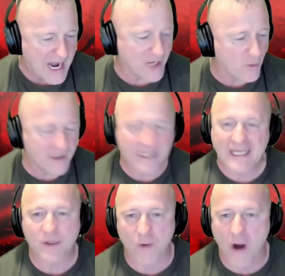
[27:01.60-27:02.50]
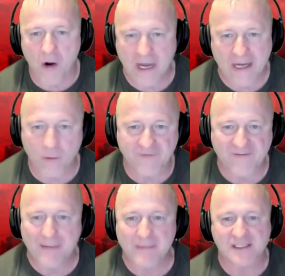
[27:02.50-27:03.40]
I don't want to get it wrong. I don't want to
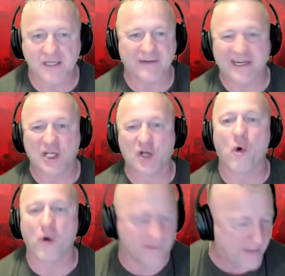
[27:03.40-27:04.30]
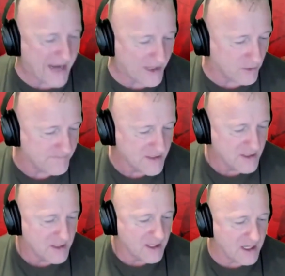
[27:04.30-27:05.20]
find myself in any court battle.
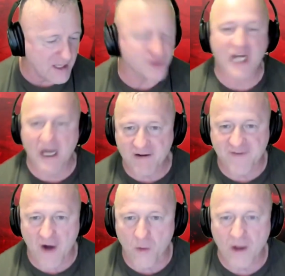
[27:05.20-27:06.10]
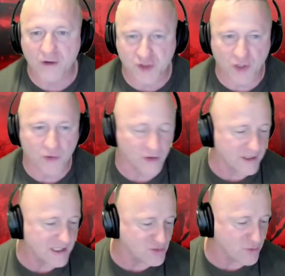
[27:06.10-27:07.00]
Jerry Falwell Jr.
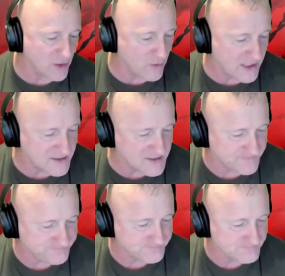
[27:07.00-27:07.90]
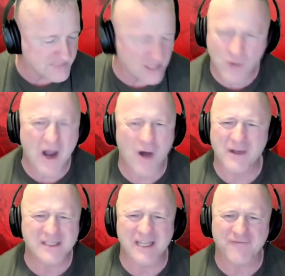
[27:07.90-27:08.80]
is what it was. I don't know why I
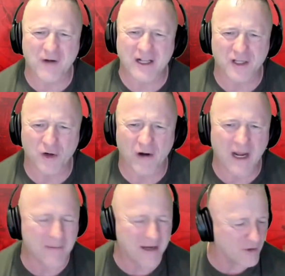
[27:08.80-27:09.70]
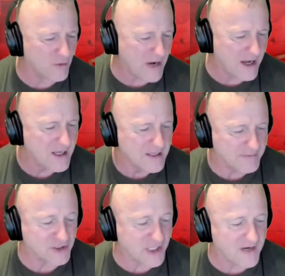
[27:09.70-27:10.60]
always say Franklin Graham. I don't know why.
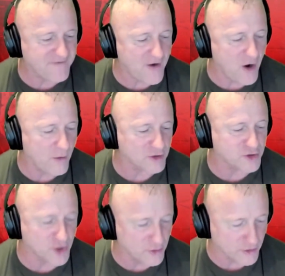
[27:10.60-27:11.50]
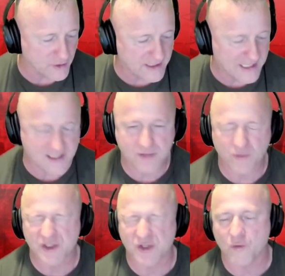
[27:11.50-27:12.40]
But Jerry Falwell Jr., I guess,
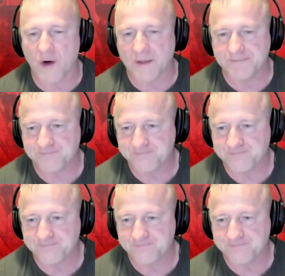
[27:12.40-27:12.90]
was the one.